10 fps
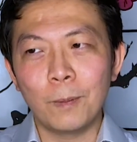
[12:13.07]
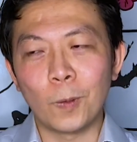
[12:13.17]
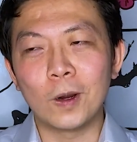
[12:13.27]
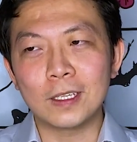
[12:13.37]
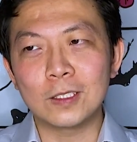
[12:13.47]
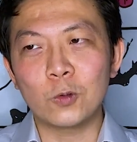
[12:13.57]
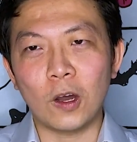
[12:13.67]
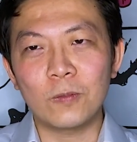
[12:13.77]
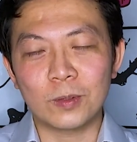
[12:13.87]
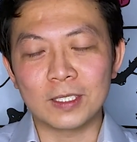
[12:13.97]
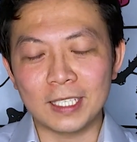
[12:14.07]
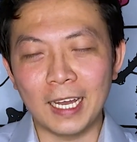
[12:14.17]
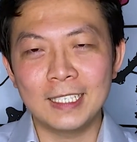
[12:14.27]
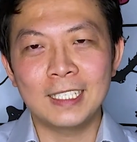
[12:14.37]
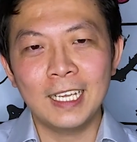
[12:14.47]
more than
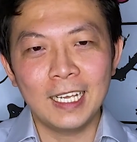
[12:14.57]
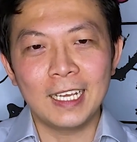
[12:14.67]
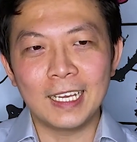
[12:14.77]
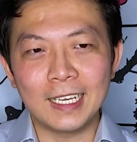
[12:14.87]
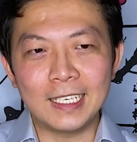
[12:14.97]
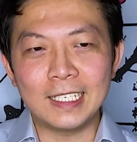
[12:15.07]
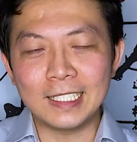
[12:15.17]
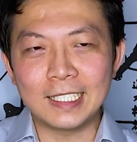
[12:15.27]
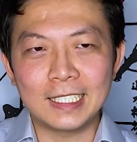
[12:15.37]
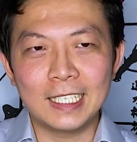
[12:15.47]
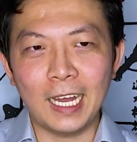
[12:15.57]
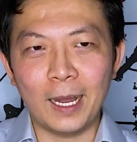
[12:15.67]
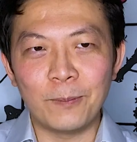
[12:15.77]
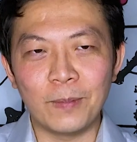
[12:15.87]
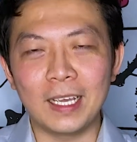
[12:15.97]
12% is
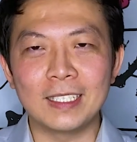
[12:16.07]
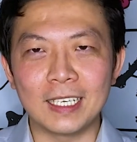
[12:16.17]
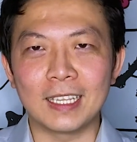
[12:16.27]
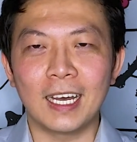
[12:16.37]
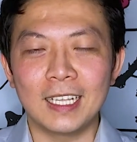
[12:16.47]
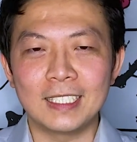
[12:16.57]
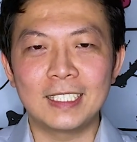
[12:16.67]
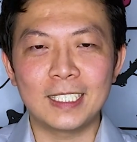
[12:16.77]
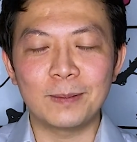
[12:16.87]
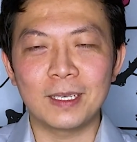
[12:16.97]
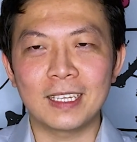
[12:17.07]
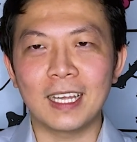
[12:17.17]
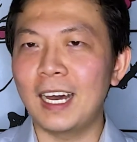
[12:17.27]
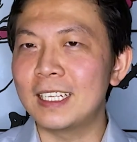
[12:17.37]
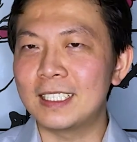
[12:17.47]
amazing. That's something
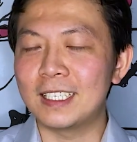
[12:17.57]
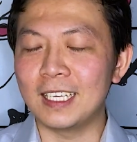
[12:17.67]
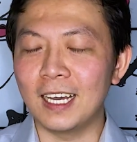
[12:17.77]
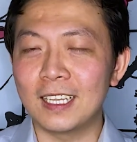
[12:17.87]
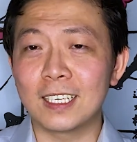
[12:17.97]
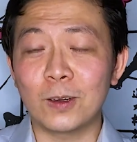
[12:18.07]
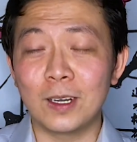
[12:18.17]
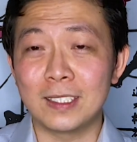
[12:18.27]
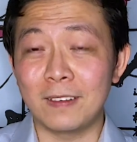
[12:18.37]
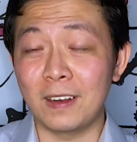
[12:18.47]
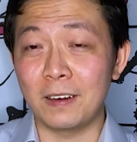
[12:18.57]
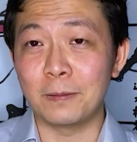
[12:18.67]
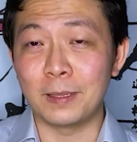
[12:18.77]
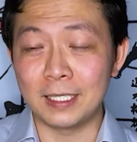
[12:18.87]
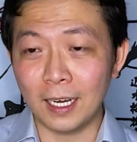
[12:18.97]
that the other coins have never
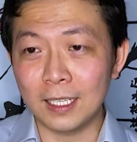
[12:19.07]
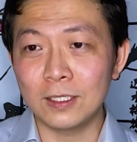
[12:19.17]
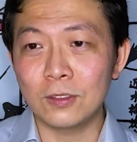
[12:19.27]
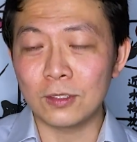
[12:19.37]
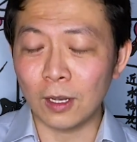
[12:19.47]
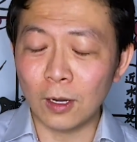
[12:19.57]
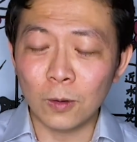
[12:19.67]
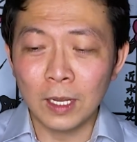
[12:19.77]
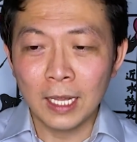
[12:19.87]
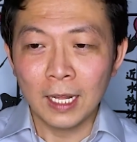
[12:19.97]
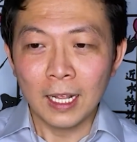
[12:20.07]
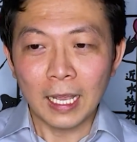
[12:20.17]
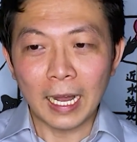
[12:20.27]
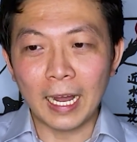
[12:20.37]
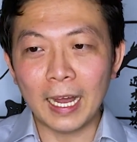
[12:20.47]
been done. So
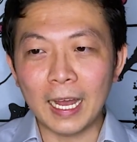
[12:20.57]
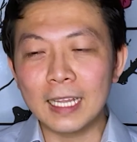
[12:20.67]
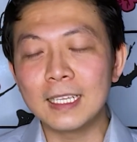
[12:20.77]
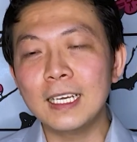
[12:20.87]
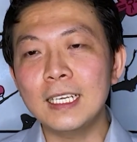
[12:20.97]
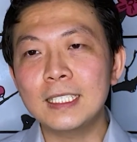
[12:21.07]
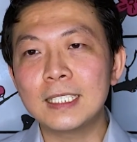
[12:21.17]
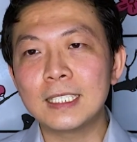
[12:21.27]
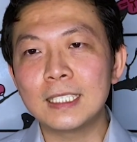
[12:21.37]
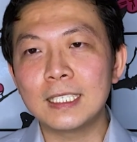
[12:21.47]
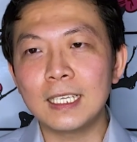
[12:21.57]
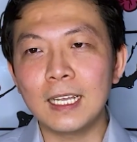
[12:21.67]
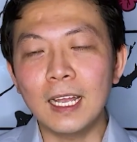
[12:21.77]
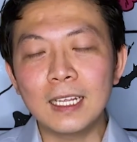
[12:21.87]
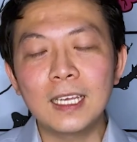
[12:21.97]
uh, at least
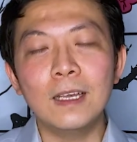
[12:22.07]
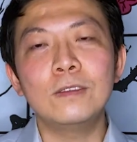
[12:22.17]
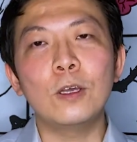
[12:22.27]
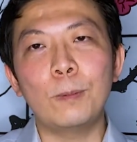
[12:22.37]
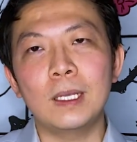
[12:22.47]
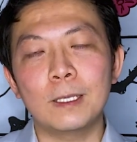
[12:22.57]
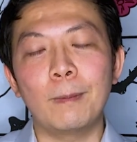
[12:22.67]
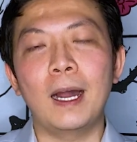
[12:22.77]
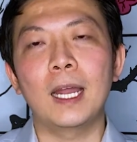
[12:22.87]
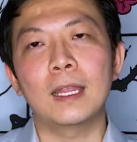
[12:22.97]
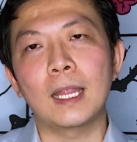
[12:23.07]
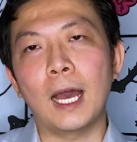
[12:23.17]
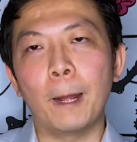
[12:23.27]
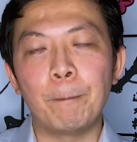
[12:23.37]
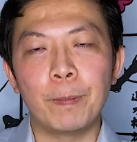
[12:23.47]
it gives you a peace of mind
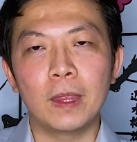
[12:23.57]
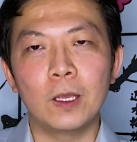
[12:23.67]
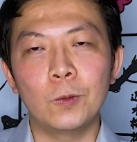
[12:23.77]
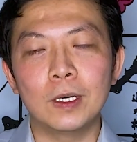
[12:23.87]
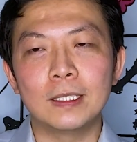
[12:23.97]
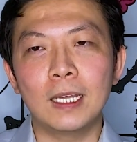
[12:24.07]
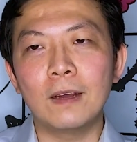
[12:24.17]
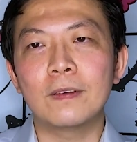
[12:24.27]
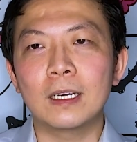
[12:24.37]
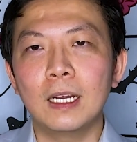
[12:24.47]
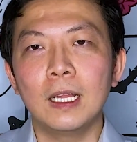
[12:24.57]
that you will never